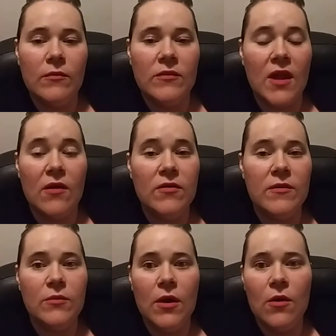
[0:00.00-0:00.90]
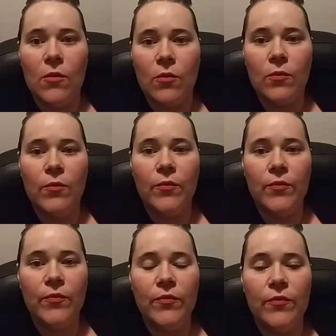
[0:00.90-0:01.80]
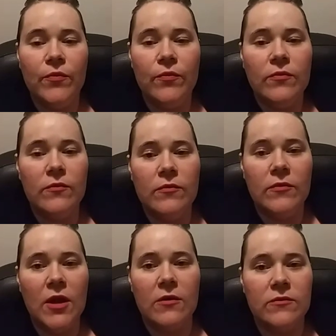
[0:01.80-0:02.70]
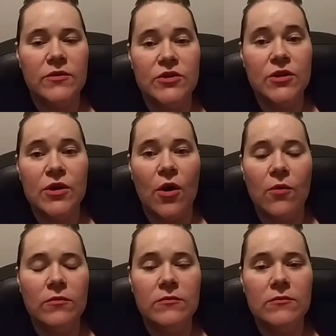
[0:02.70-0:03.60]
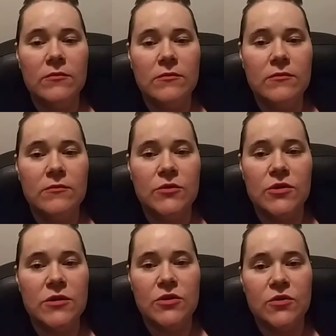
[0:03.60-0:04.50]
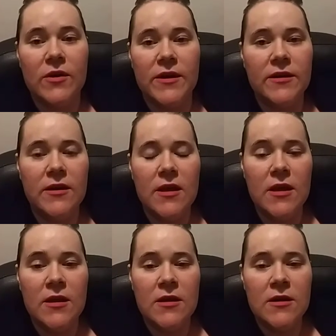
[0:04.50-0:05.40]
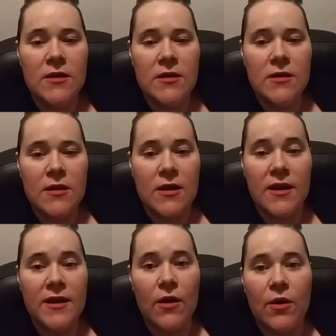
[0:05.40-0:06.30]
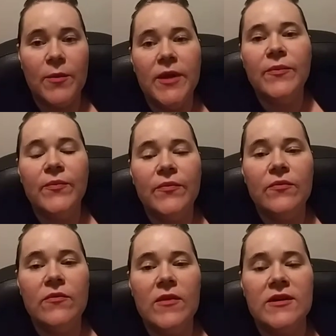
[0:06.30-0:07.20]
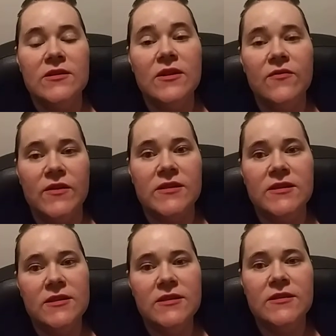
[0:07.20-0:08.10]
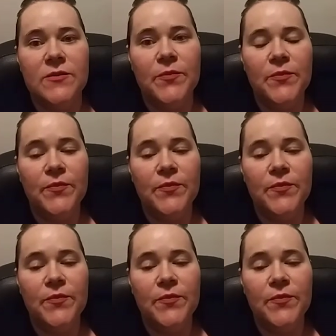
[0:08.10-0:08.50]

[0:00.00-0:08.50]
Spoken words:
Tell them no. No, you shouldn't go. You shouldn't join in any army until they fix the system.